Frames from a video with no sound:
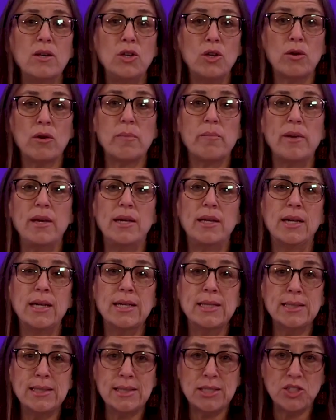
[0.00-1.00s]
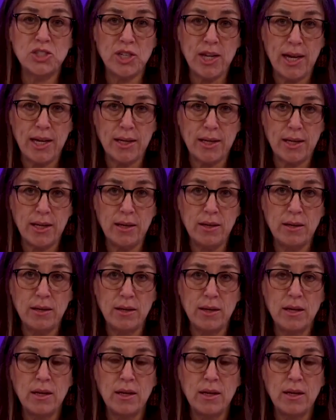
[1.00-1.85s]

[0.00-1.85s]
European indigeneity,